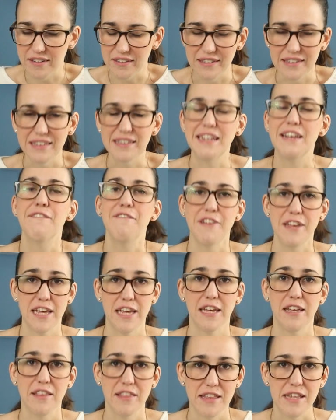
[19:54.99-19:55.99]

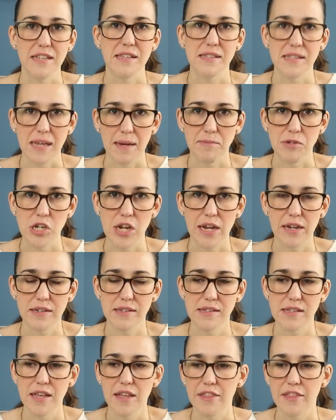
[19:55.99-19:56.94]
living these subjects.